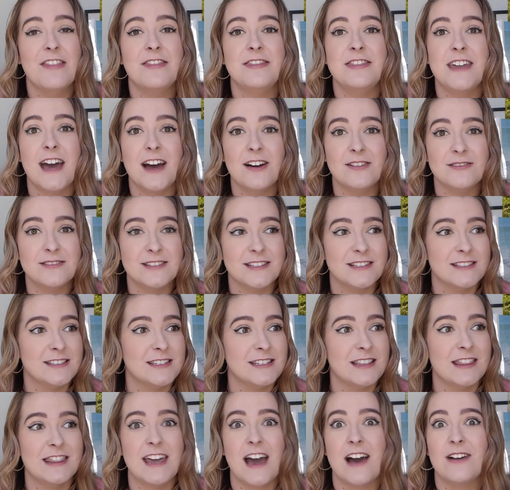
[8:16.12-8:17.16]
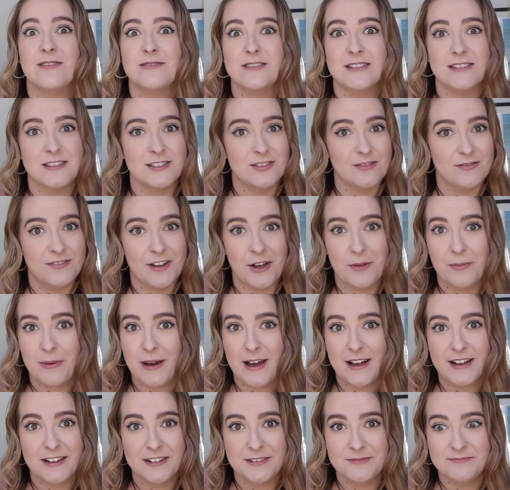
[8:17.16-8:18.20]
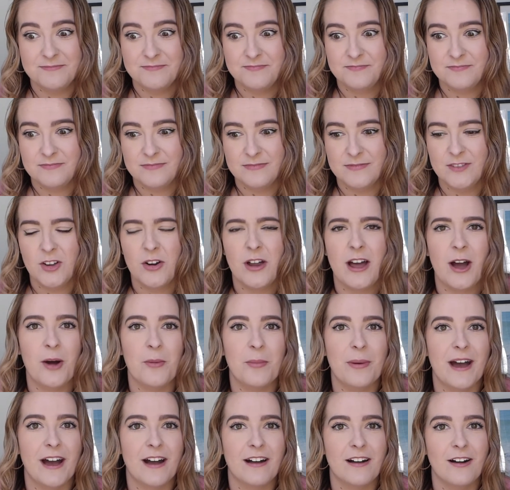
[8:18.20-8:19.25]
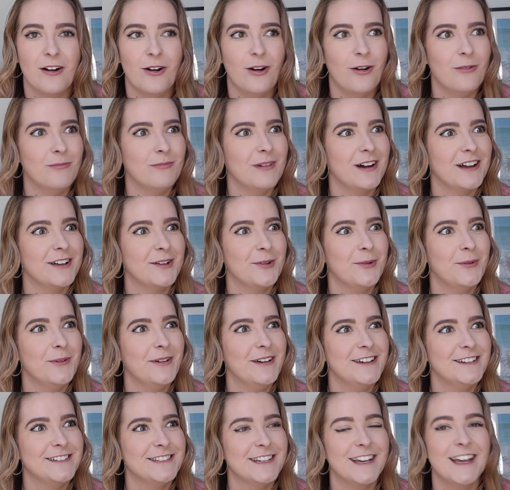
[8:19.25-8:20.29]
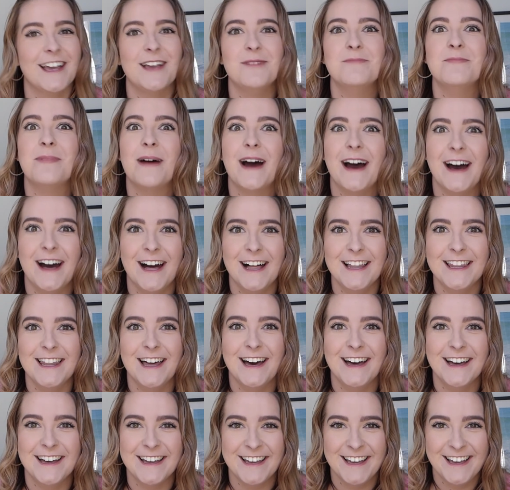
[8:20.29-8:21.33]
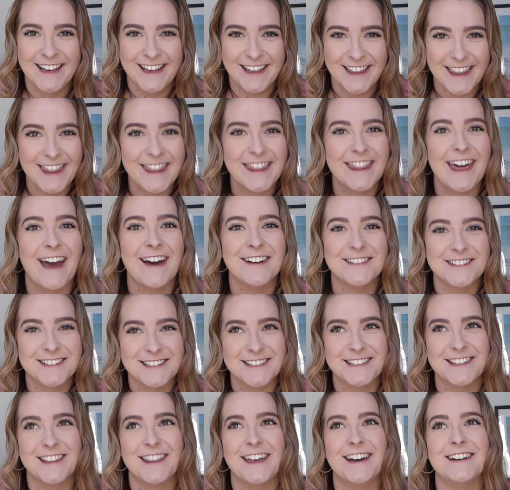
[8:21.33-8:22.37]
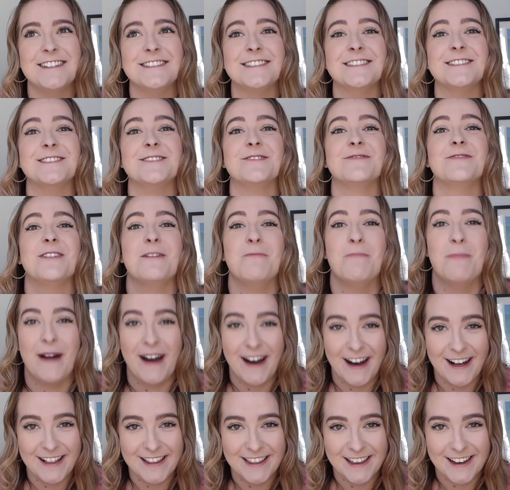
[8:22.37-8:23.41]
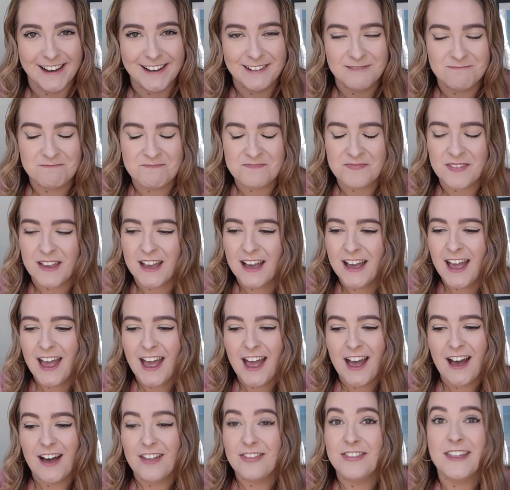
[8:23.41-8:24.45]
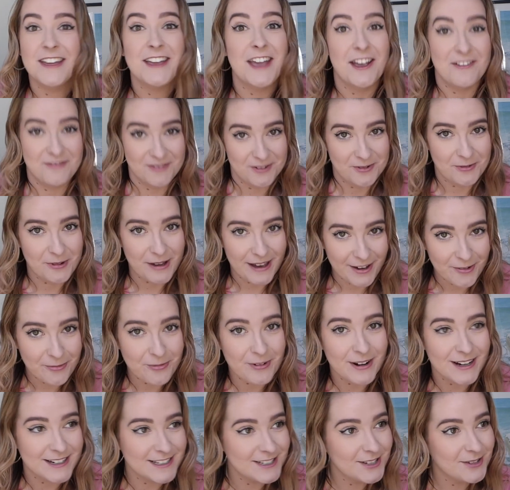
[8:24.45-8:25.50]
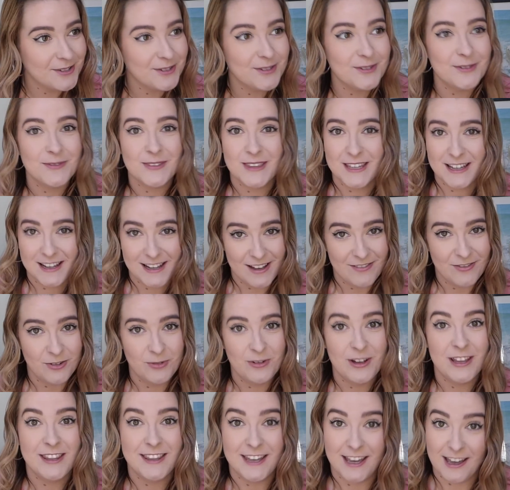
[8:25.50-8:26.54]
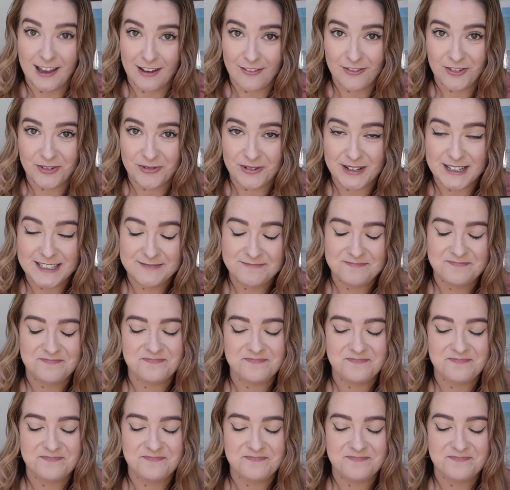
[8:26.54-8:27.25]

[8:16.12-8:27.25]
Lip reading: thousands and thousands of not alpaca, oh my god, impala, thousands and thousands of impala. They're everywhere. When I tell you they're everywhere, they're everywhere.